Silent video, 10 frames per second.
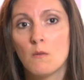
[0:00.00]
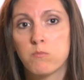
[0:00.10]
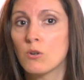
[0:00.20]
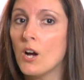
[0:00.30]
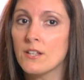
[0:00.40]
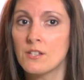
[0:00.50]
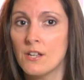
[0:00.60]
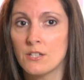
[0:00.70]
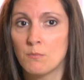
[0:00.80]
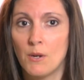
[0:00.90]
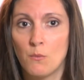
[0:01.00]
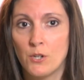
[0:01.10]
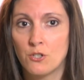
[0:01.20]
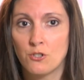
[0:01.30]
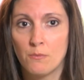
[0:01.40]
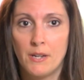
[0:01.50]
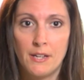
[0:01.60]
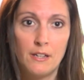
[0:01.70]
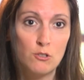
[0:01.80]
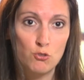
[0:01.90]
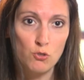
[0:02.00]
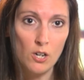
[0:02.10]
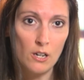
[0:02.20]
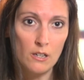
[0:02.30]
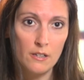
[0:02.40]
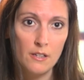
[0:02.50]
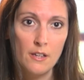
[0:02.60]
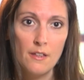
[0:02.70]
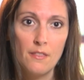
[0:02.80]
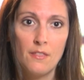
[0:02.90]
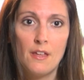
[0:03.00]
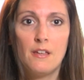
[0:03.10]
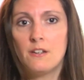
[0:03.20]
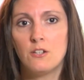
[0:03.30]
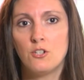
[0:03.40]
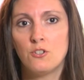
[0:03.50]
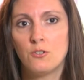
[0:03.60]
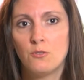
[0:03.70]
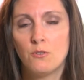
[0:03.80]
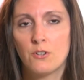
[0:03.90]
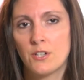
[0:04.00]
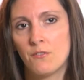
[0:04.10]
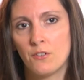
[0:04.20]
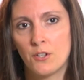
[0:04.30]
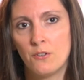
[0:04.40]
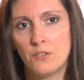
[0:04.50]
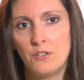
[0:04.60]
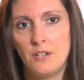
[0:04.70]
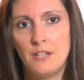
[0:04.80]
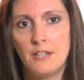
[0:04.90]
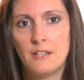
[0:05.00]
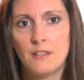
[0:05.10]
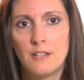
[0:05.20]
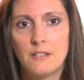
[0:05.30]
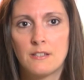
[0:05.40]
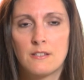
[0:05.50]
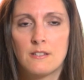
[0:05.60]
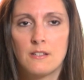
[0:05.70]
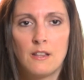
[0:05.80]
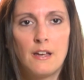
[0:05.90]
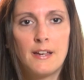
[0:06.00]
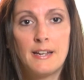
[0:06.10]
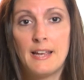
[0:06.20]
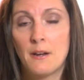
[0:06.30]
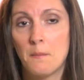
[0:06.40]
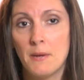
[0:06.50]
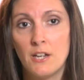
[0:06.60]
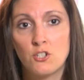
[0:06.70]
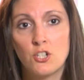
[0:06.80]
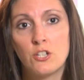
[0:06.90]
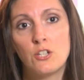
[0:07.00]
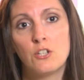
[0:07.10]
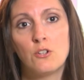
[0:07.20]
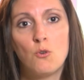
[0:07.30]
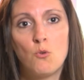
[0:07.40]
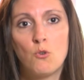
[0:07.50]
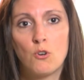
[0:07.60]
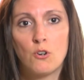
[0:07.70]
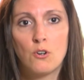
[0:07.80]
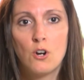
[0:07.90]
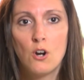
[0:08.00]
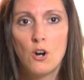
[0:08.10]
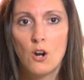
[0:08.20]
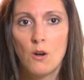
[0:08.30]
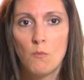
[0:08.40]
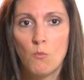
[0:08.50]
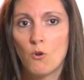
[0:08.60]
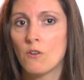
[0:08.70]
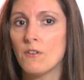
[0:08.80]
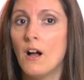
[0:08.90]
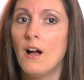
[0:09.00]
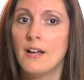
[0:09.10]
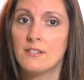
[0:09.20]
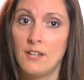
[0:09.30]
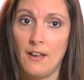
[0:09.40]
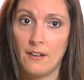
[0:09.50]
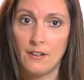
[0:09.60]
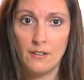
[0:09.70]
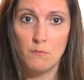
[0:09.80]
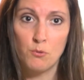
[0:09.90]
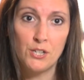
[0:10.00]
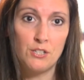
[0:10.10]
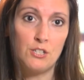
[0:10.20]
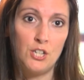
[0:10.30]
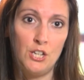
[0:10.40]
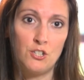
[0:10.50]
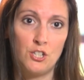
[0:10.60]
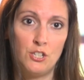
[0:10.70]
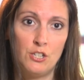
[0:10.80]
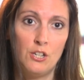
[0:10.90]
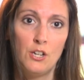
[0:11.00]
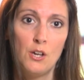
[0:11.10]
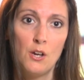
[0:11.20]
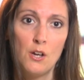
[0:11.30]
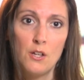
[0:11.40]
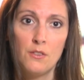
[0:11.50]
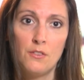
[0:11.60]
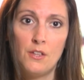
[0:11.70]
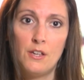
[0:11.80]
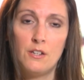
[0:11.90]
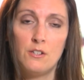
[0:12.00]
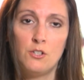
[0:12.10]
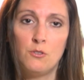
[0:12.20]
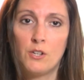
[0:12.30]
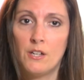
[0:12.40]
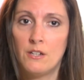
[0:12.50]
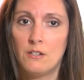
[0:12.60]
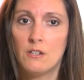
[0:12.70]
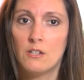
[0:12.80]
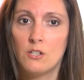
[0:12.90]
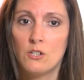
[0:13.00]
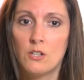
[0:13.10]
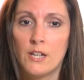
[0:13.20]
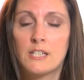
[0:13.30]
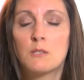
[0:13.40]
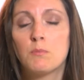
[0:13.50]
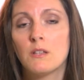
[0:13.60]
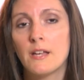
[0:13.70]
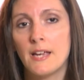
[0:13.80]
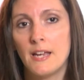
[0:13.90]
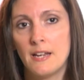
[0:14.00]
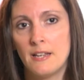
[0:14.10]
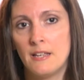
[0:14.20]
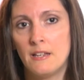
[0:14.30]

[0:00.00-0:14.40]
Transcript: process by which you're making a drug, then you are definitely going to need things like an animation or more of a high-tech presentation that you can explain